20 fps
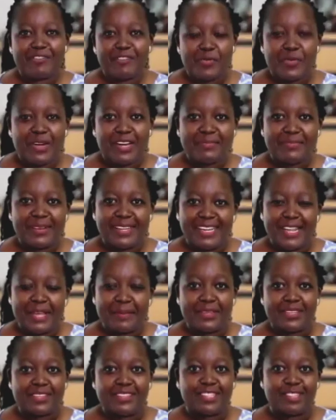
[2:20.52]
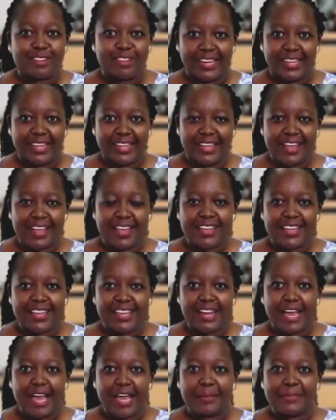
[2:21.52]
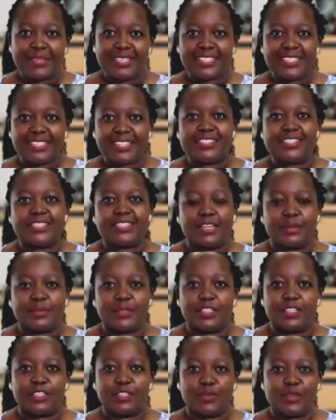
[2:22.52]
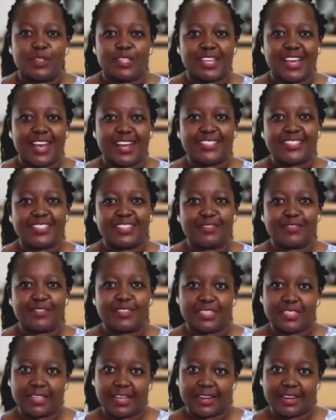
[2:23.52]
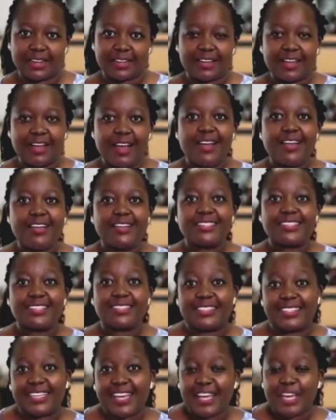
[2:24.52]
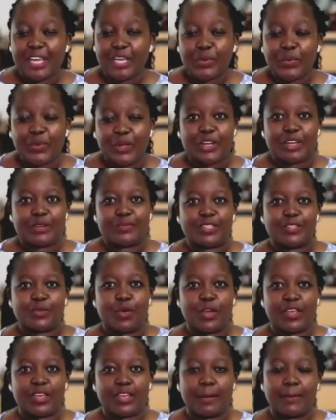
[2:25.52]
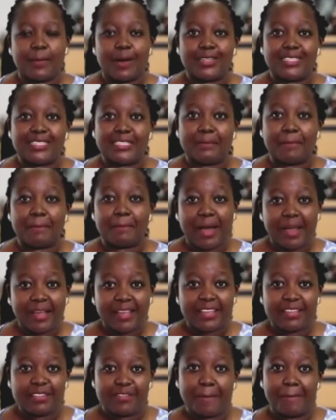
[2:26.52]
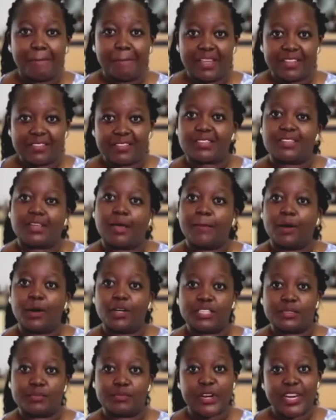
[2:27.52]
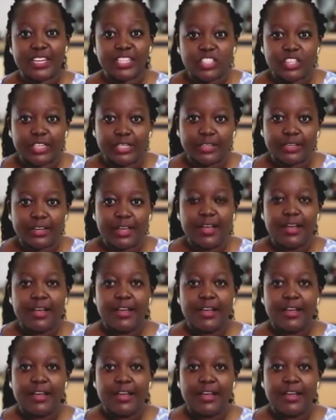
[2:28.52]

day, everyone. My name is Zoleka, and I'm a senior substance abuse counselor for SADC. Today, we're going to be talking about debunking the myths about depression.